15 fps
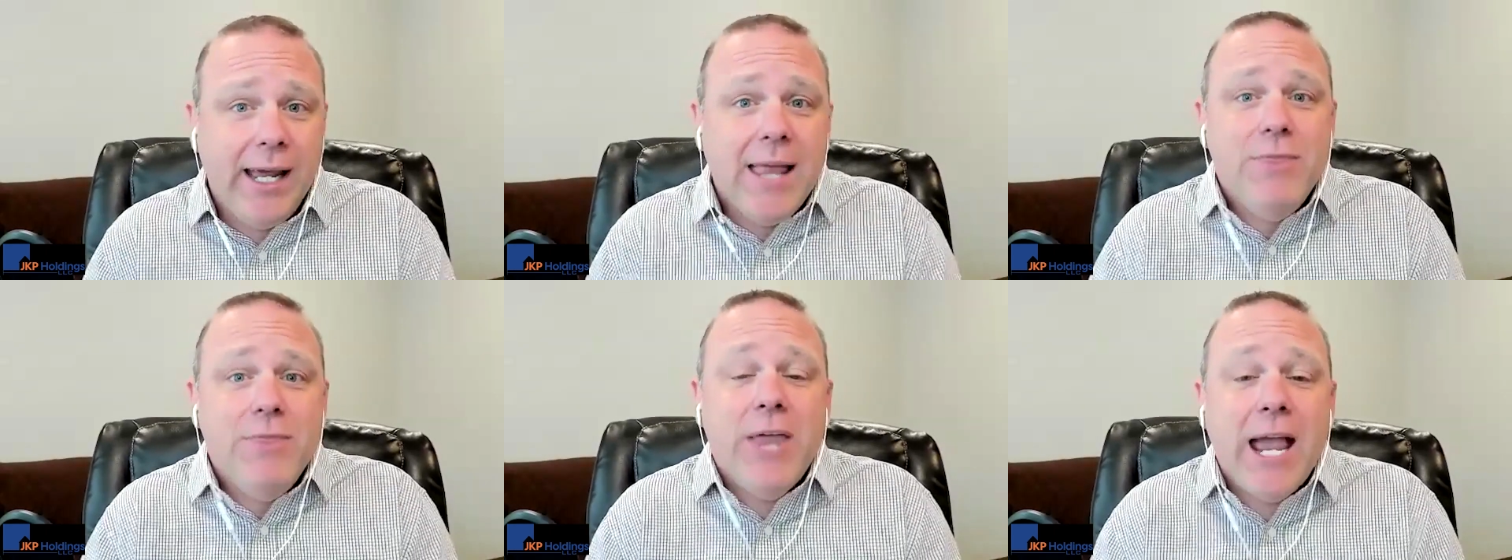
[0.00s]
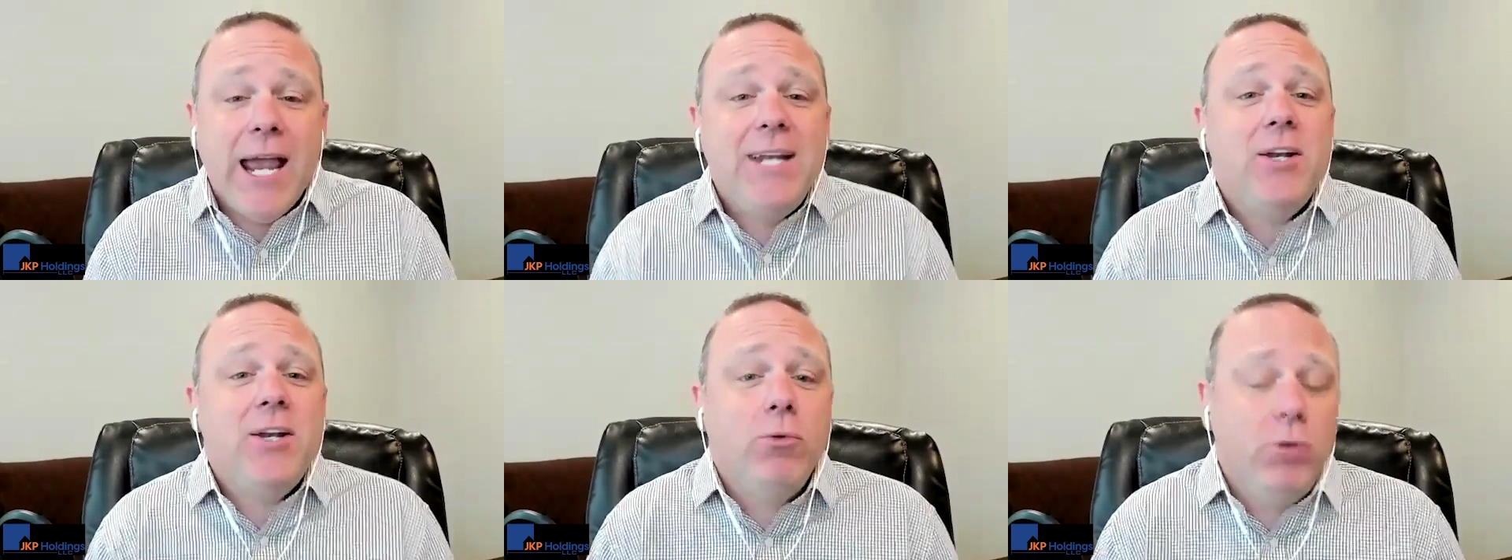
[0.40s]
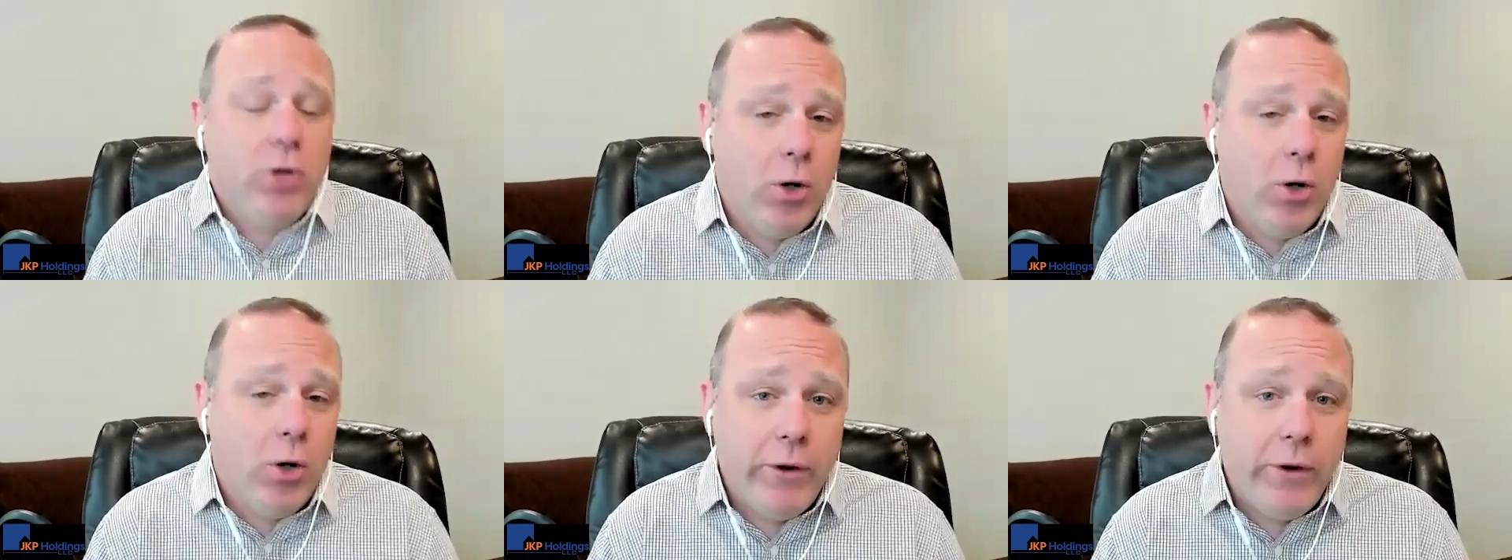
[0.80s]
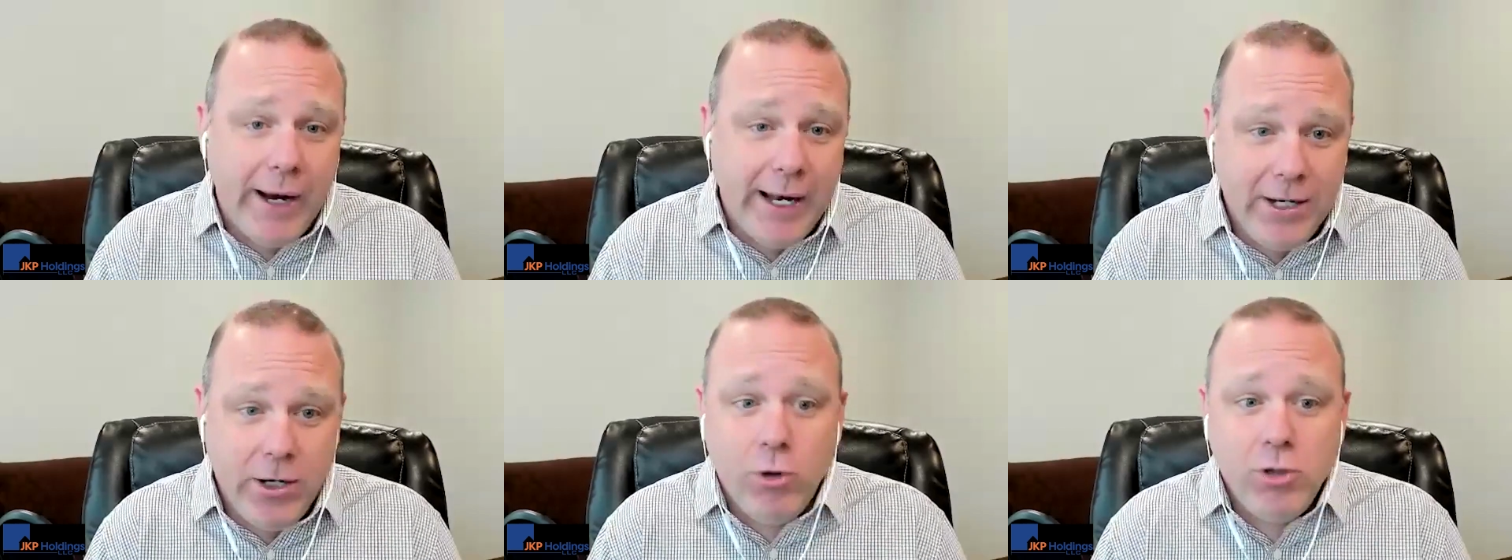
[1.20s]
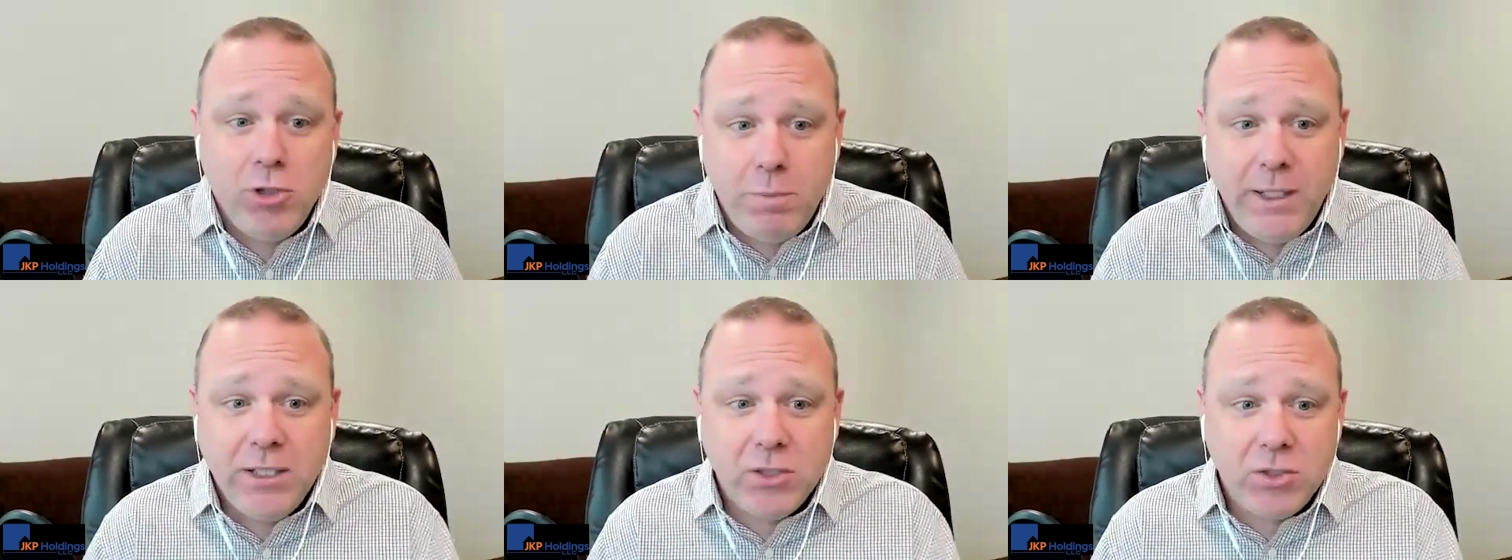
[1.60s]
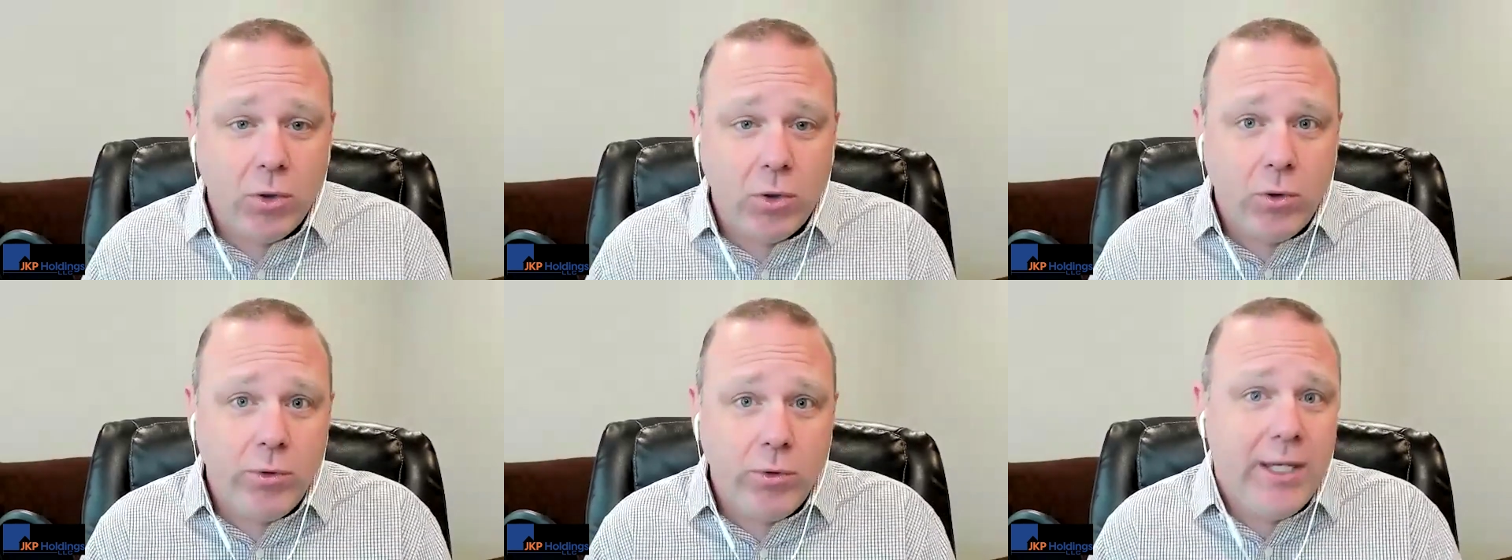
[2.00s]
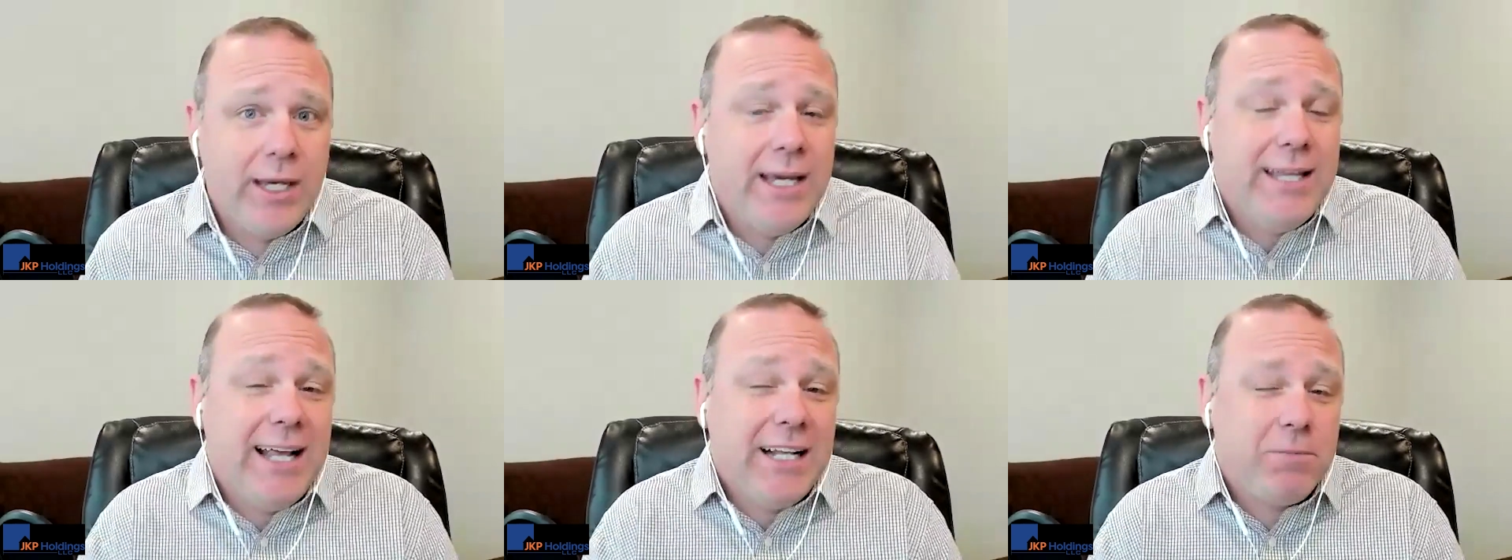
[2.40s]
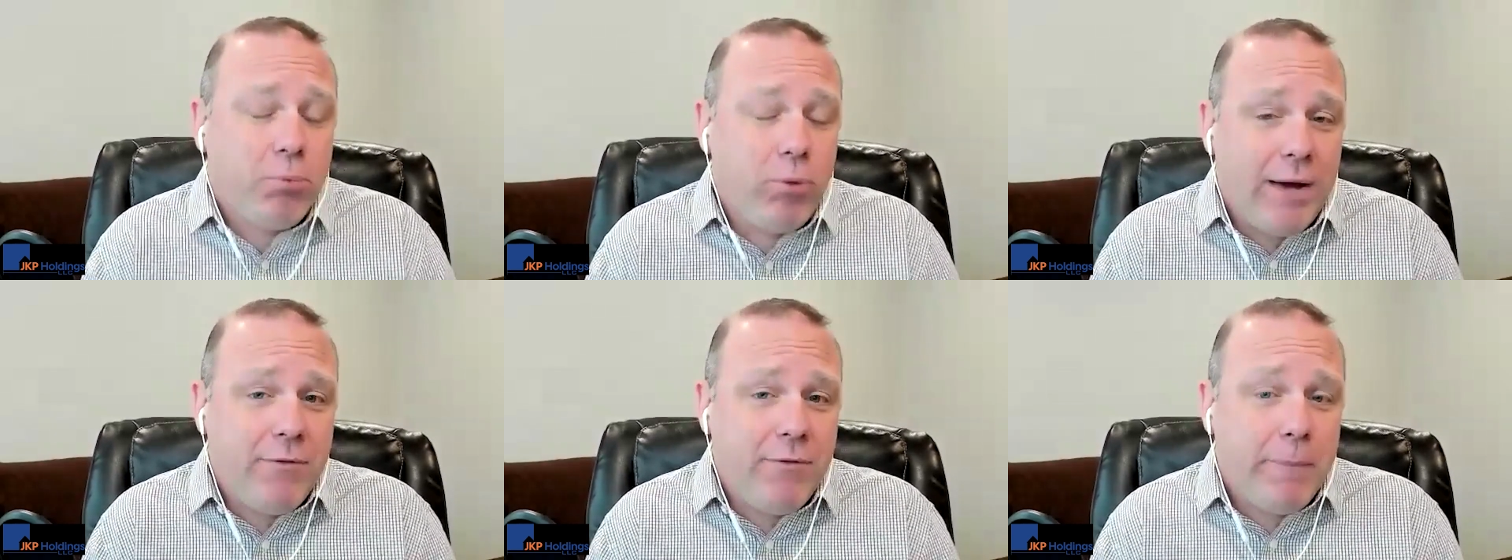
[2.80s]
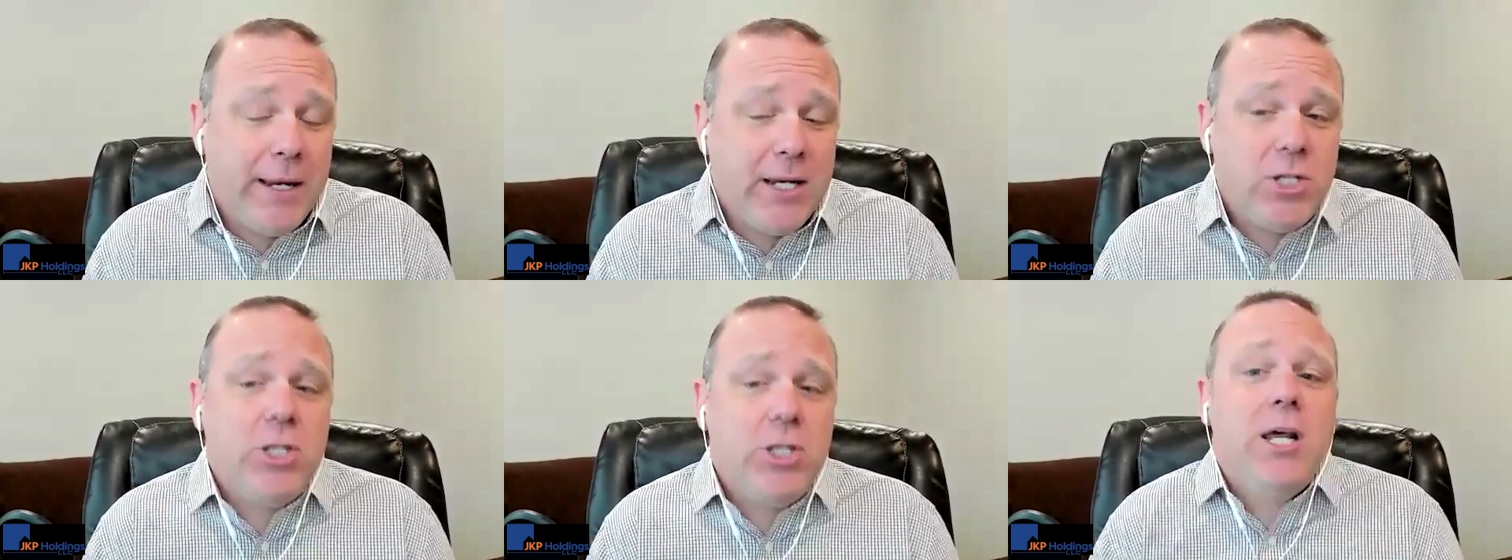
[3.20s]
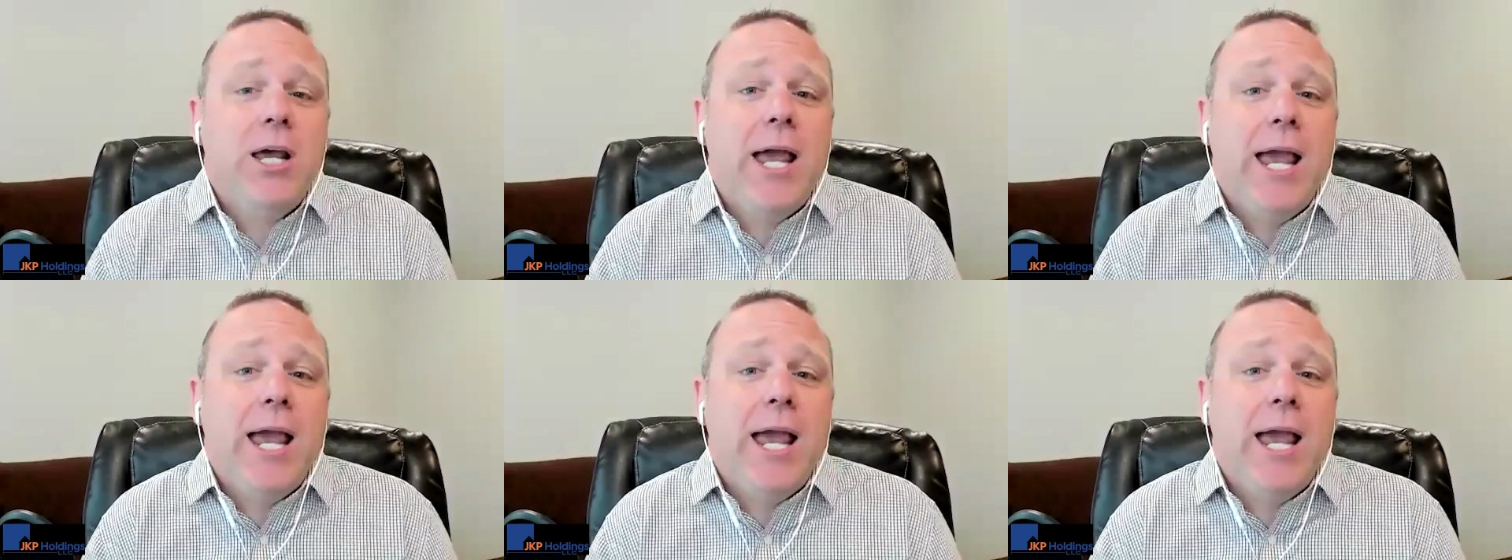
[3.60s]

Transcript: They don't know their notes being sold. That's private information.